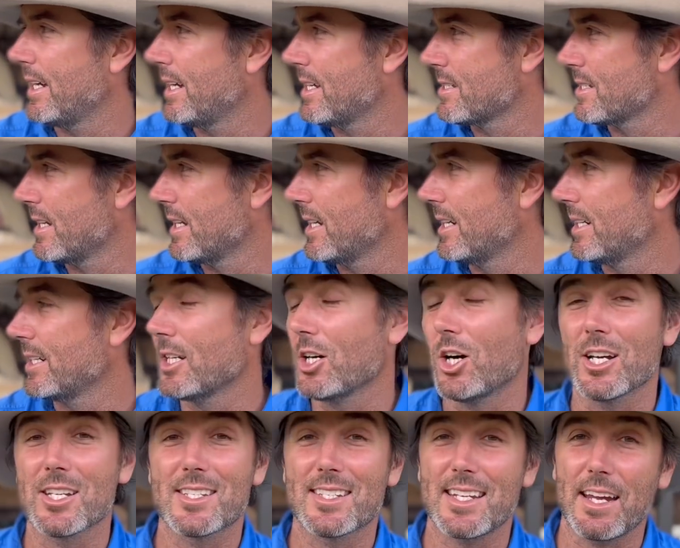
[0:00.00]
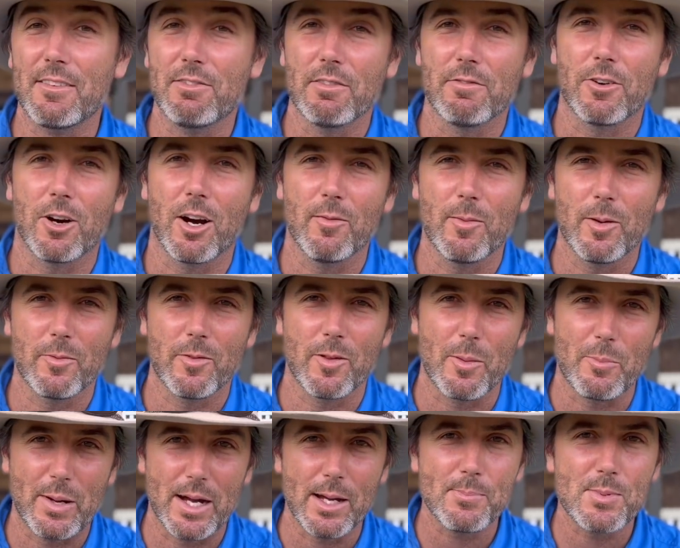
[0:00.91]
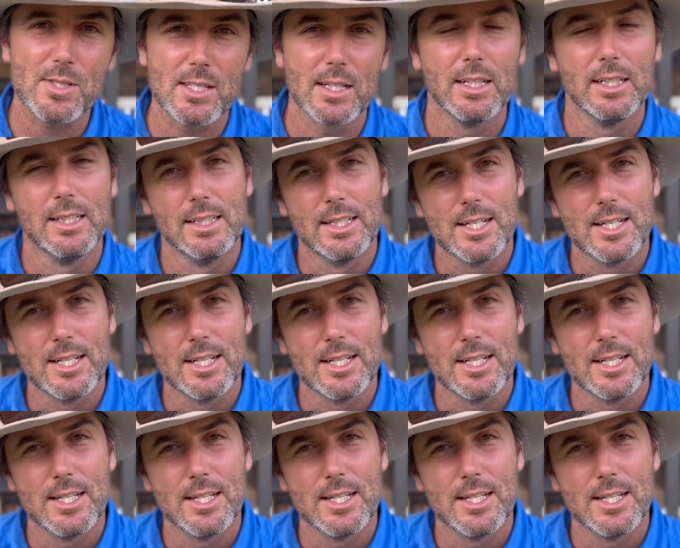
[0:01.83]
as a nice safe environment for the pups,